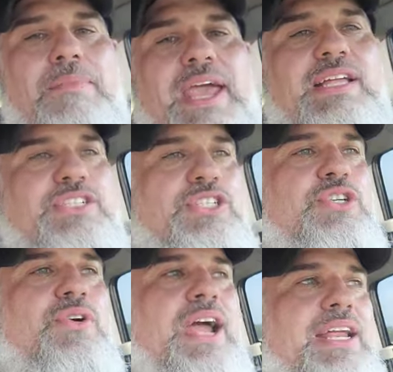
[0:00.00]
man,
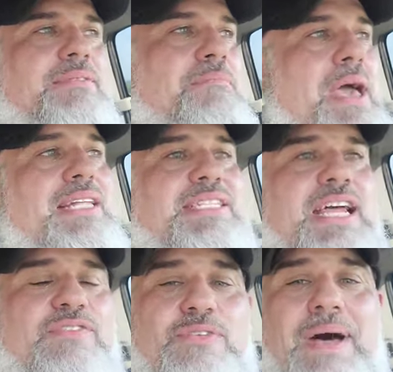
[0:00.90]
just great. Met
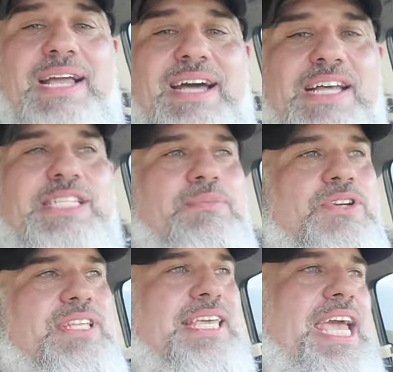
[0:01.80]
several of my
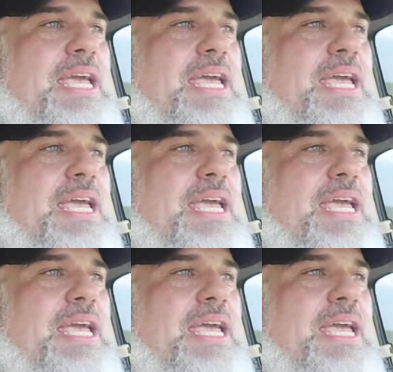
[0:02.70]
customers that